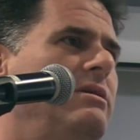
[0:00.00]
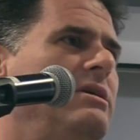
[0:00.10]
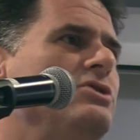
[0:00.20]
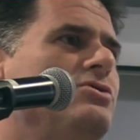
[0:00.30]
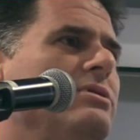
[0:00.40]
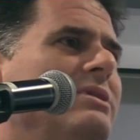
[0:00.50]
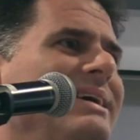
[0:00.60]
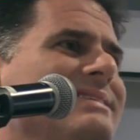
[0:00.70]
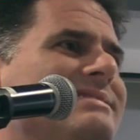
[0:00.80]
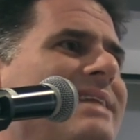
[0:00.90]
Israel
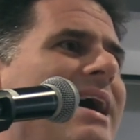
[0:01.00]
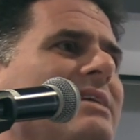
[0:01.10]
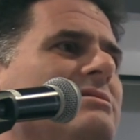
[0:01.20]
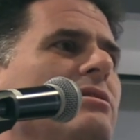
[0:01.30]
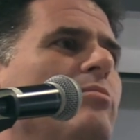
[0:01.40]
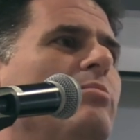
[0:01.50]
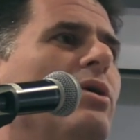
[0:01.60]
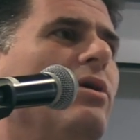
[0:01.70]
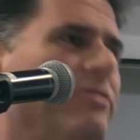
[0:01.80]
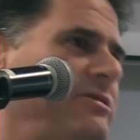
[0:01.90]
is not
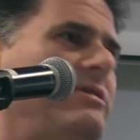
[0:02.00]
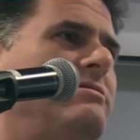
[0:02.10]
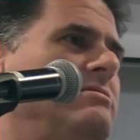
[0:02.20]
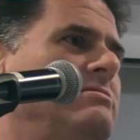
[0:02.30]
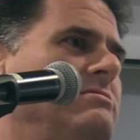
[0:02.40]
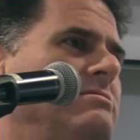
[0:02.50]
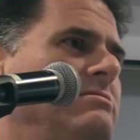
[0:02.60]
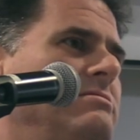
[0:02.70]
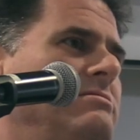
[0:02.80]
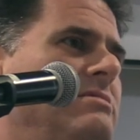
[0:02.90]
perfect.
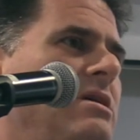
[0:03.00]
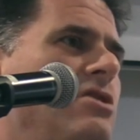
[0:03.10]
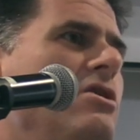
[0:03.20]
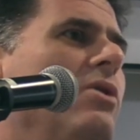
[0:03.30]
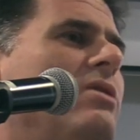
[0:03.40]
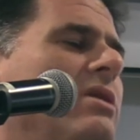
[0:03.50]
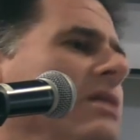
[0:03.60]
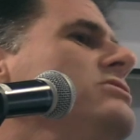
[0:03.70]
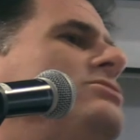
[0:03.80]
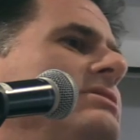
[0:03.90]
No
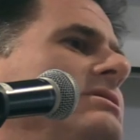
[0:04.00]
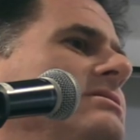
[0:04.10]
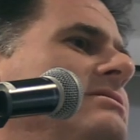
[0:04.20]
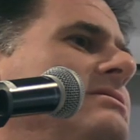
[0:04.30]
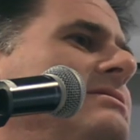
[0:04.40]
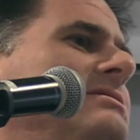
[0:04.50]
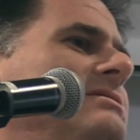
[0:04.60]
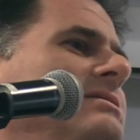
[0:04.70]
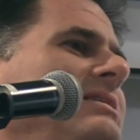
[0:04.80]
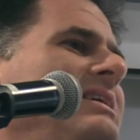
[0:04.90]
country
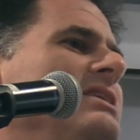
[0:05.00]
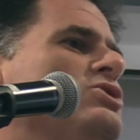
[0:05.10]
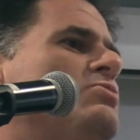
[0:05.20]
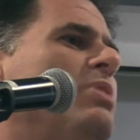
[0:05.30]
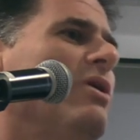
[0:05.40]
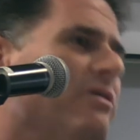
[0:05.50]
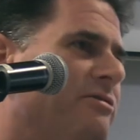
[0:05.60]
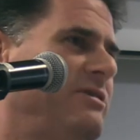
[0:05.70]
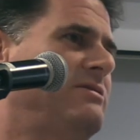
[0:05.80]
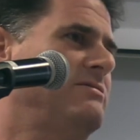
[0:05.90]
is
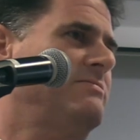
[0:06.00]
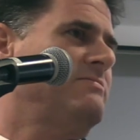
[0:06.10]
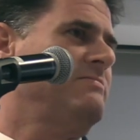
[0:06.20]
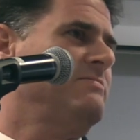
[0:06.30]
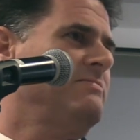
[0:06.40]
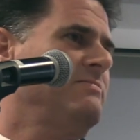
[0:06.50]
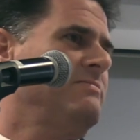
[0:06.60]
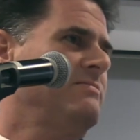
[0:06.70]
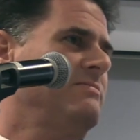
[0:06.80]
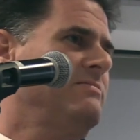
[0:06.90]
perfect.
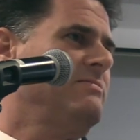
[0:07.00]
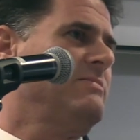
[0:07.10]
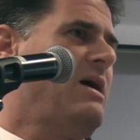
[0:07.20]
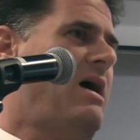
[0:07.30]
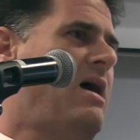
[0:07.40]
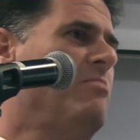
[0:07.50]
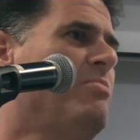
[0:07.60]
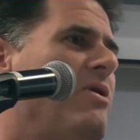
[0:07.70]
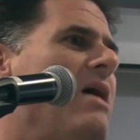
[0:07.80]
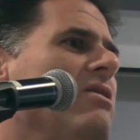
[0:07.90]
I'm
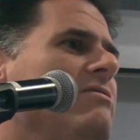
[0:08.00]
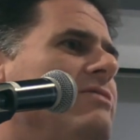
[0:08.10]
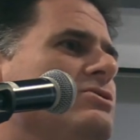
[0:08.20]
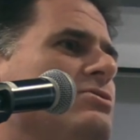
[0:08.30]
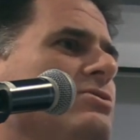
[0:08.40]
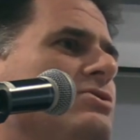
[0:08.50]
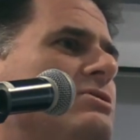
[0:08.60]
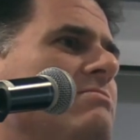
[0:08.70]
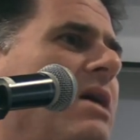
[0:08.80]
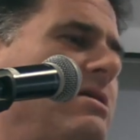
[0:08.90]
proud of Israel's
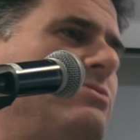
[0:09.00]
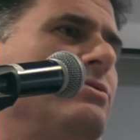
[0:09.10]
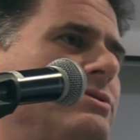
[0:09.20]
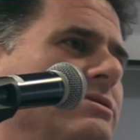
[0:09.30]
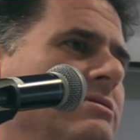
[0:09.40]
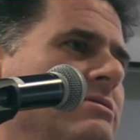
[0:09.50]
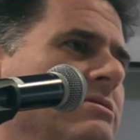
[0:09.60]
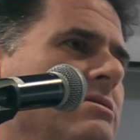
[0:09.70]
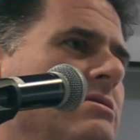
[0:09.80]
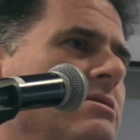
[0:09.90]
democracy
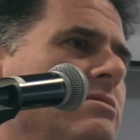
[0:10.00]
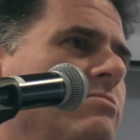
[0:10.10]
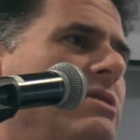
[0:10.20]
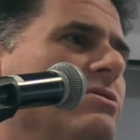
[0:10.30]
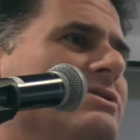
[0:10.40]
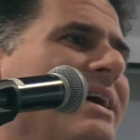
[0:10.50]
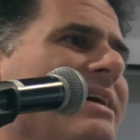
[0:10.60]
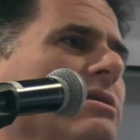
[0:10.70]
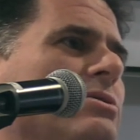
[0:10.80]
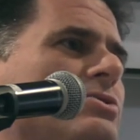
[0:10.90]
because I
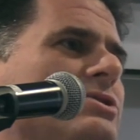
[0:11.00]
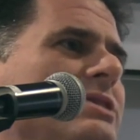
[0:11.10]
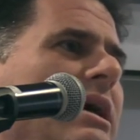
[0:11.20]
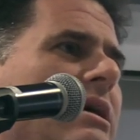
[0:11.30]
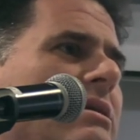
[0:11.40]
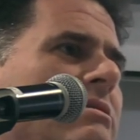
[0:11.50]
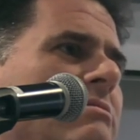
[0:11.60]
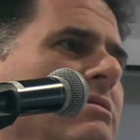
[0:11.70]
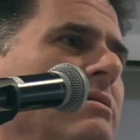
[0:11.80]
understand